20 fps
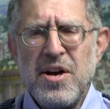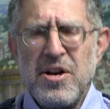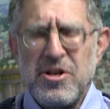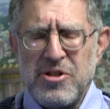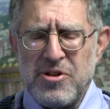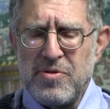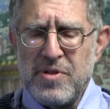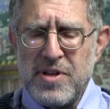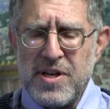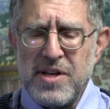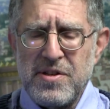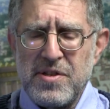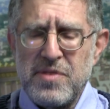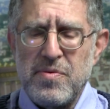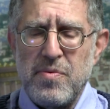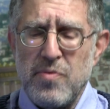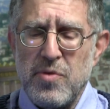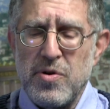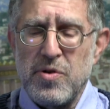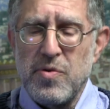So this
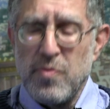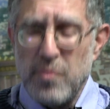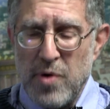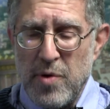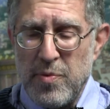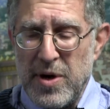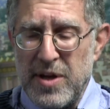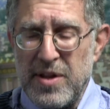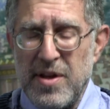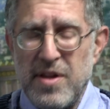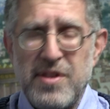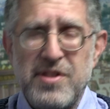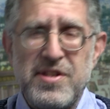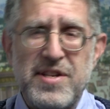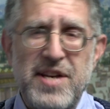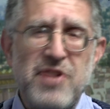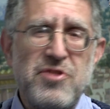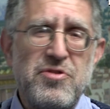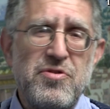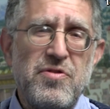were really the
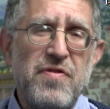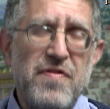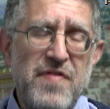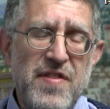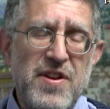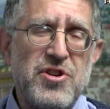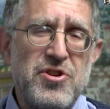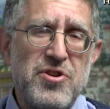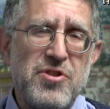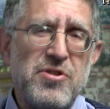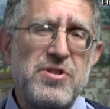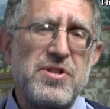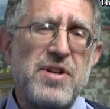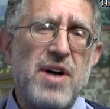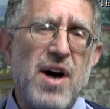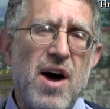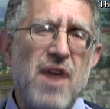central features